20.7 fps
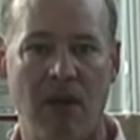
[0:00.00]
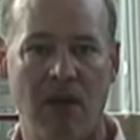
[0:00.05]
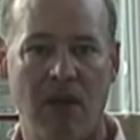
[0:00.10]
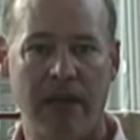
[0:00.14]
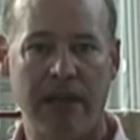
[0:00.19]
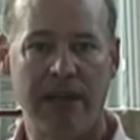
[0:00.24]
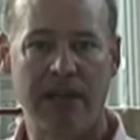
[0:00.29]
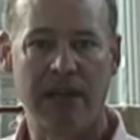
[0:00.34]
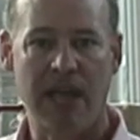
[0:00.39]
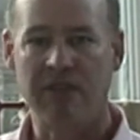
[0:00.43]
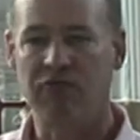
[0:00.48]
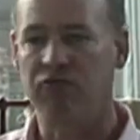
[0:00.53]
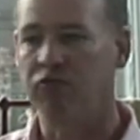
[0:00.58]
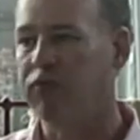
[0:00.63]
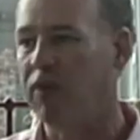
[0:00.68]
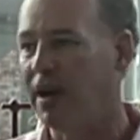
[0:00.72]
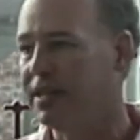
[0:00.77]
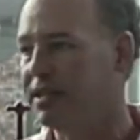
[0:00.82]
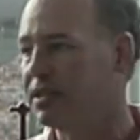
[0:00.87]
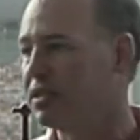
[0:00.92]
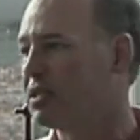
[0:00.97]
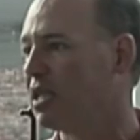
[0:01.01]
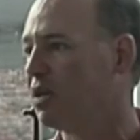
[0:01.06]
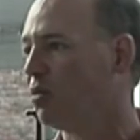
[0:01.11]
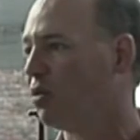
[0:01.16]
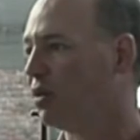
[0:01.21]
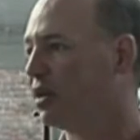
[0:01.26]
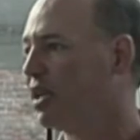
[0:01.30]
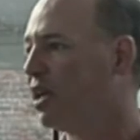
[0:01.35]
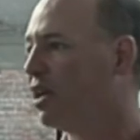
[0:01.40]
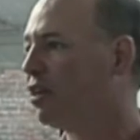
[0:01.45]
And right as they
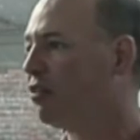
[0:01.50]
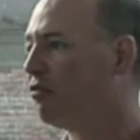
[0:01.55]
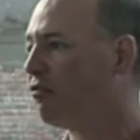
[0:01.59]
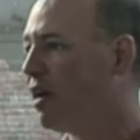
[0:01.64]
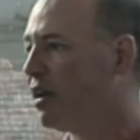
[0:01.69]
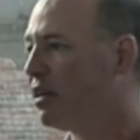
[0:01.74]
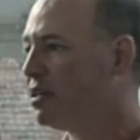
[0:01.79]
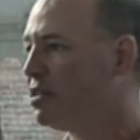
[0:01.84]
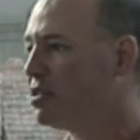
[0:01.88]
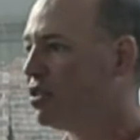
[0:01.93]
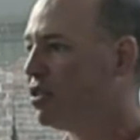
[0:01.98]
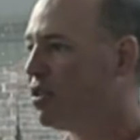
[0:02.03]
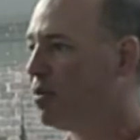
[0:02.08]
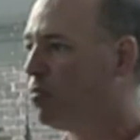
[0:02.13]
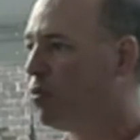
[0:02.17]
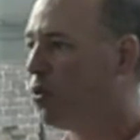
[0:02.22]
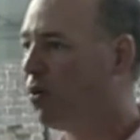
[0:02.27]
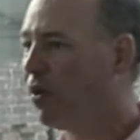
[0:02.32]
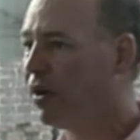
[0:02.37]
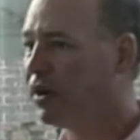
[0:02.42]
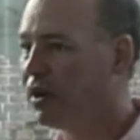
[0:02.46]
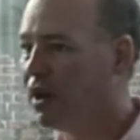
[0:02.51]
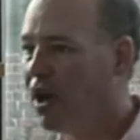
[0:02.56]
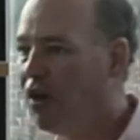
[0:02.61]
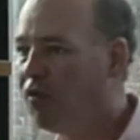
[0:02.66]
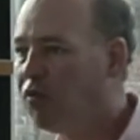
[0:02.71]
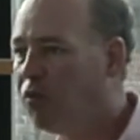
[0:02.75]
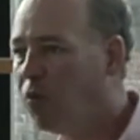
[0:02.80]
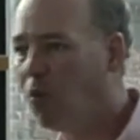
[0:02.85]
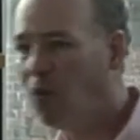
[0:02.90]
were getting ready to the point of